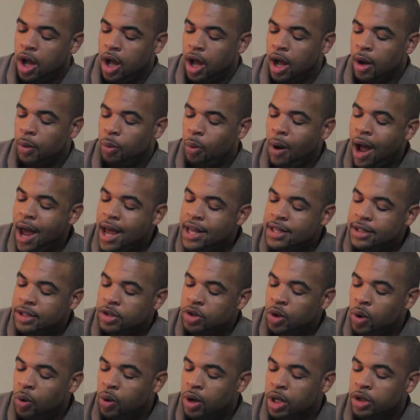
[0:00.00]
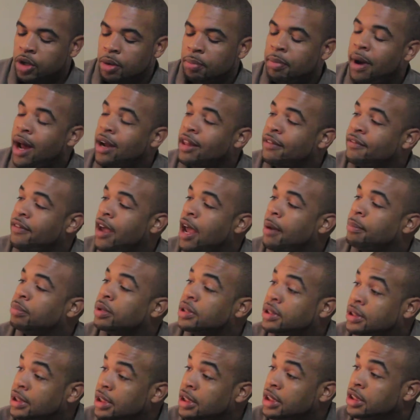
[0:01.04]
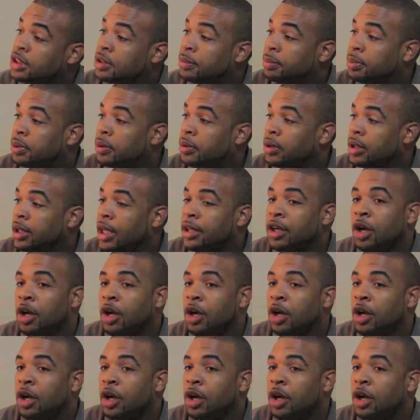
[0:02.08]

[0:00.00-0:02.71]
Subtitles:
why is knowing your body fat percentage important?